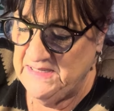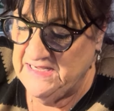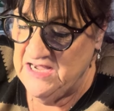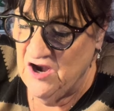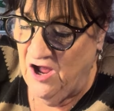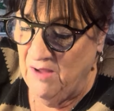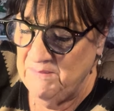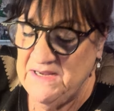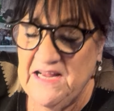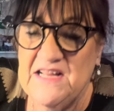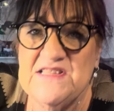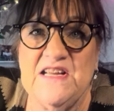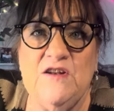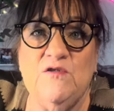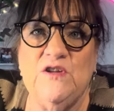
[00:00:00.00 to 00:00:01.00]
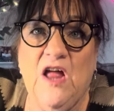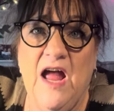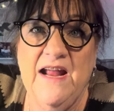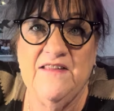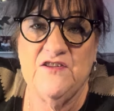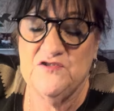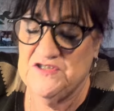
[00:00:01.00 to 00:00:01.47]
Not because I don't
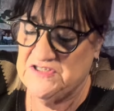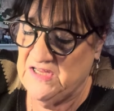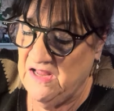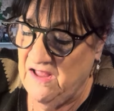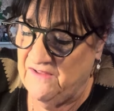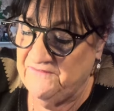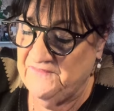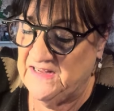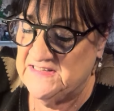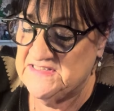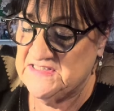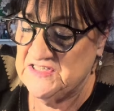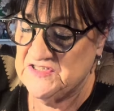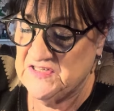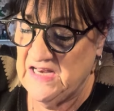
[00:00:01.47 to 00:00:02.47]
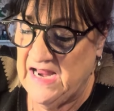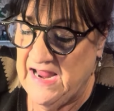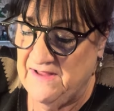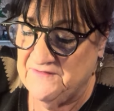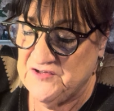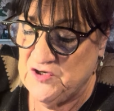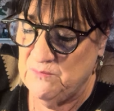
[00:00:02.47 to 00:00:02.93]
like their stuff. It's just that I
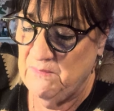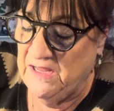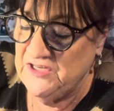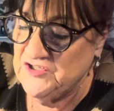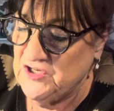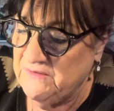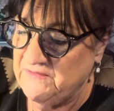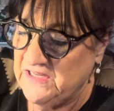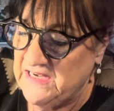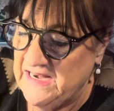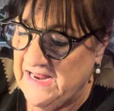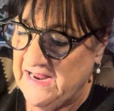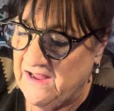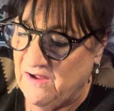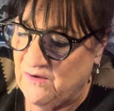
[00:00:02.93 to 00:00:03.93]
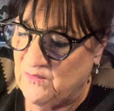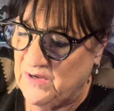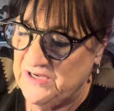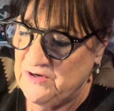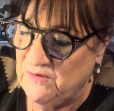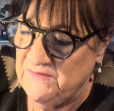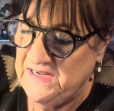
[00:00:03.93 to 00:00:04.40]
have too much of it now. I
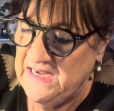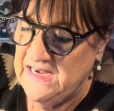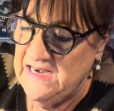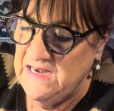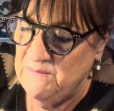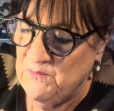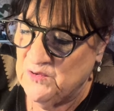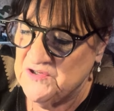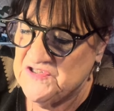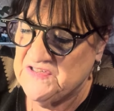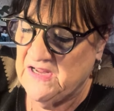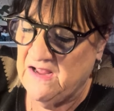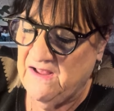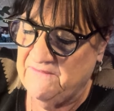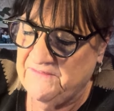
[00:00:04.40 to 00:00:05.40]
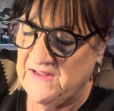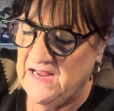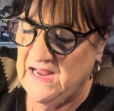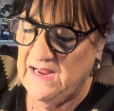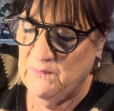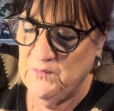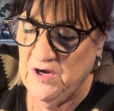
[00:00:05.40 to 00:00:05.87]
don't need any more stuff.
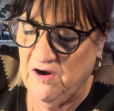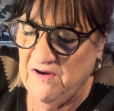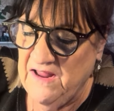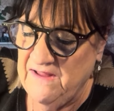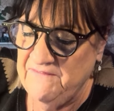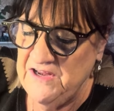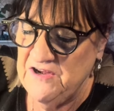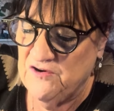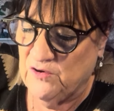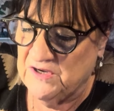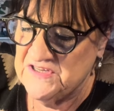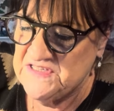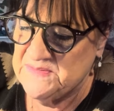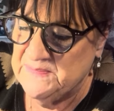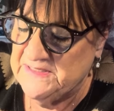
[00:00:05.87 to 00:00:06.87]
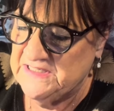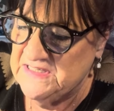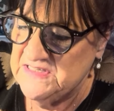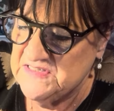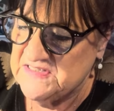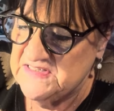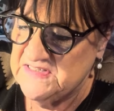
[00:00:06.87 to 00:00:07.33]
We aren't having
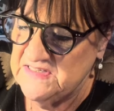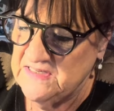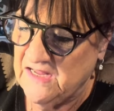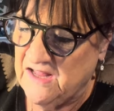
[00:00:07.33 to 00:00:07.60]
Christmas. This isn't